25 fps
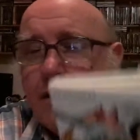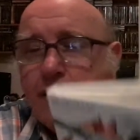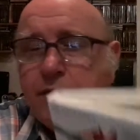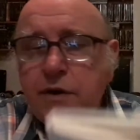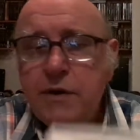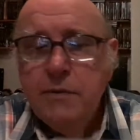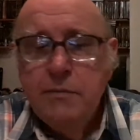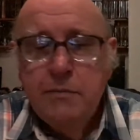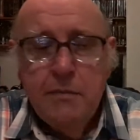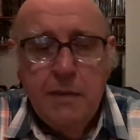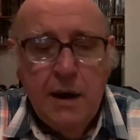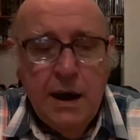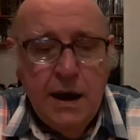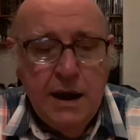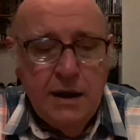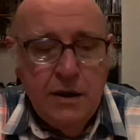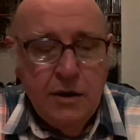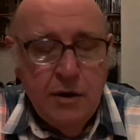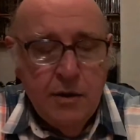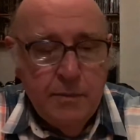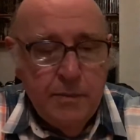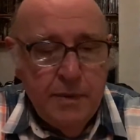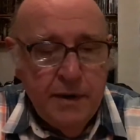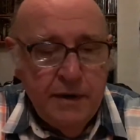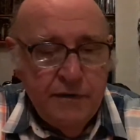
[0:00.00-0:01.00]
of you may
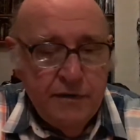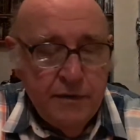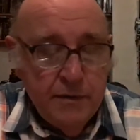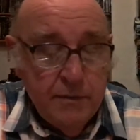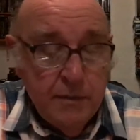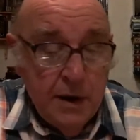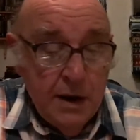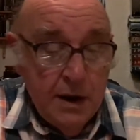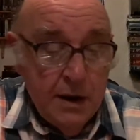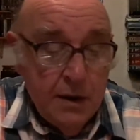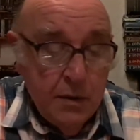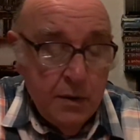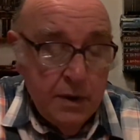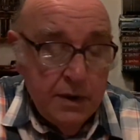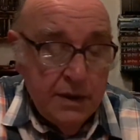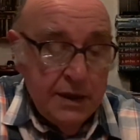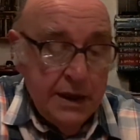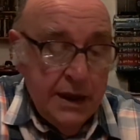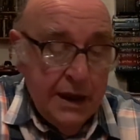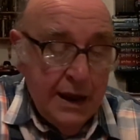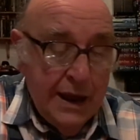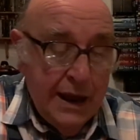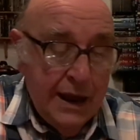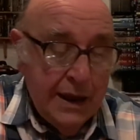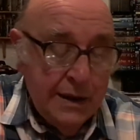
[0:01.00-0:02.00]
not be familiar with
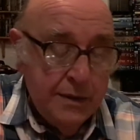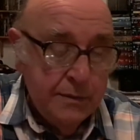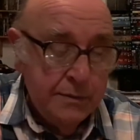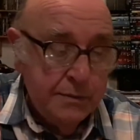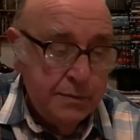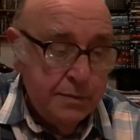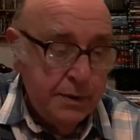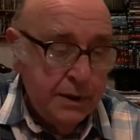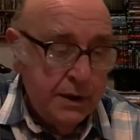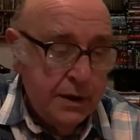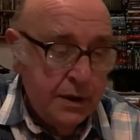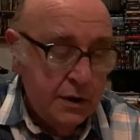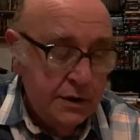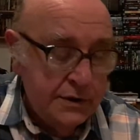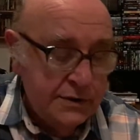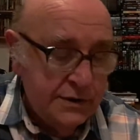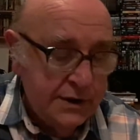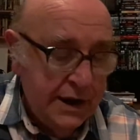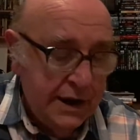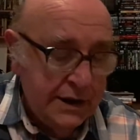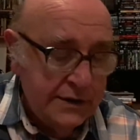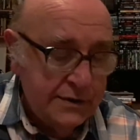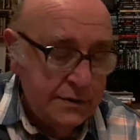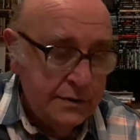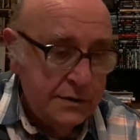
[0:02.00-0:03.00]
Neil Adams because he
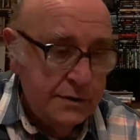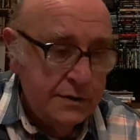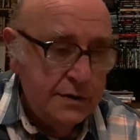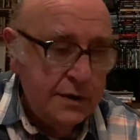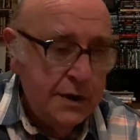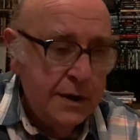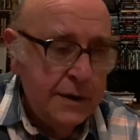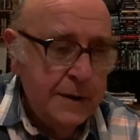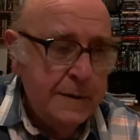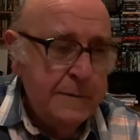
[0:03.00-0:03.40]
hasn't